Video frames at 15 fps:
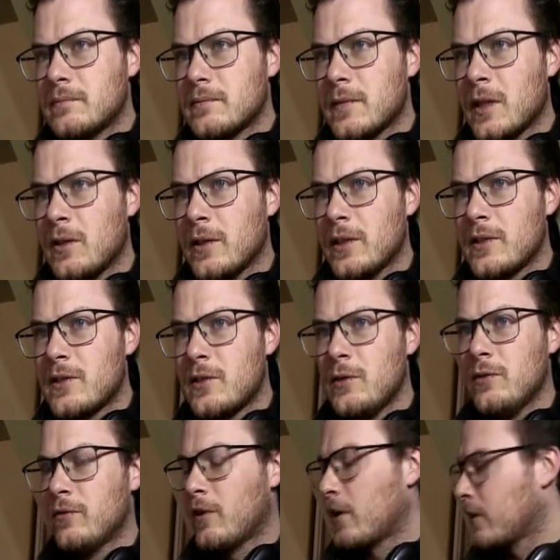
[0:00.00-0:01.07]
I don't think it's
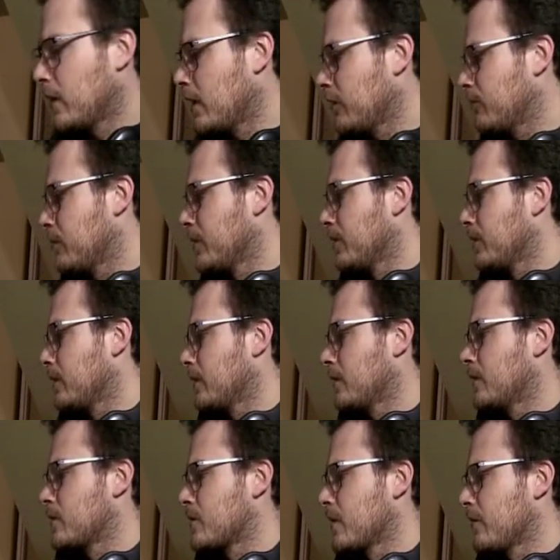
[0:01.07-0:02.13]
too far off, but
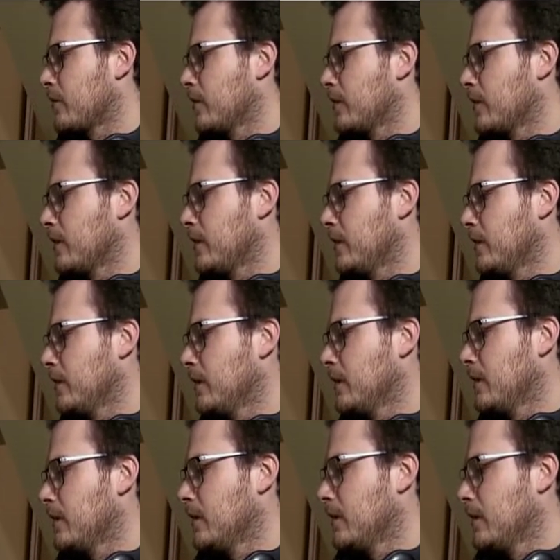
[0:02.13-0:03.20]
there's definitely
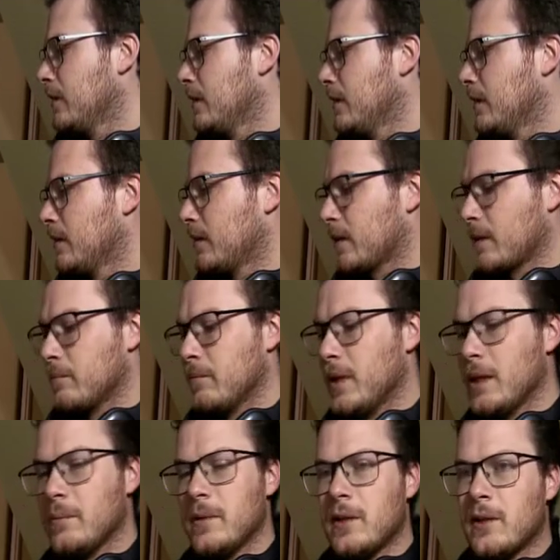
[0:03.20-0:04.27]
like 1
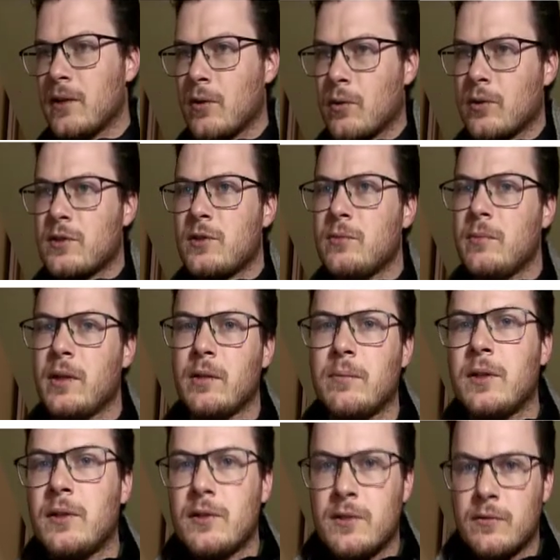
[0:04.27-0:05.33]
millimeter or 2
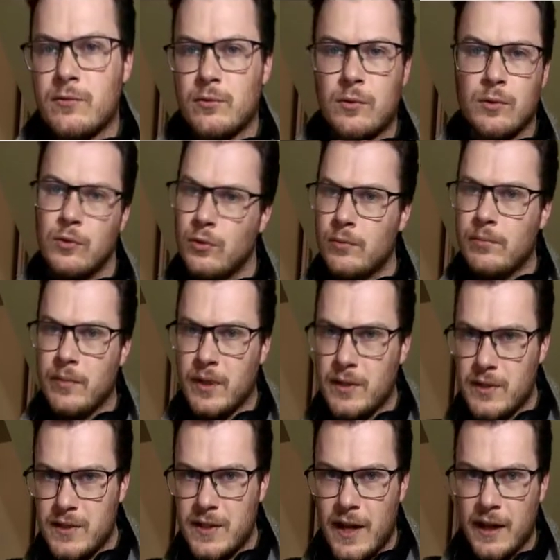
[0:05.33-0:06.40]
millimeters of room
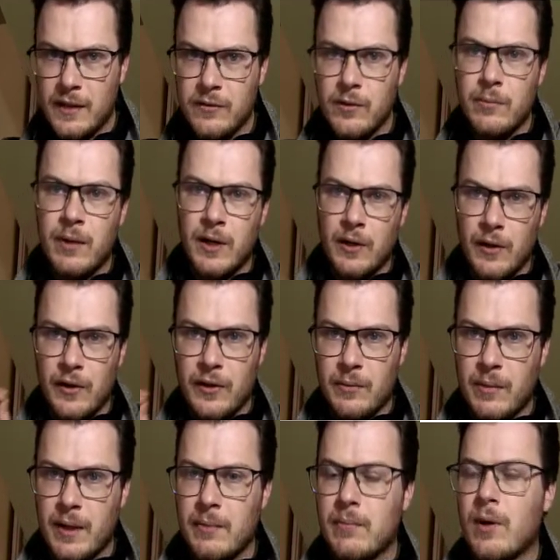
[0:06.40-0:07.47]
inside of the barrel that the
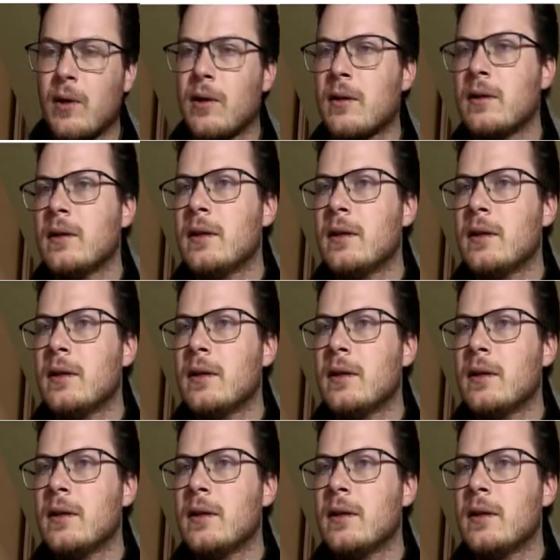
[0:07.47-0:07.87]
paintball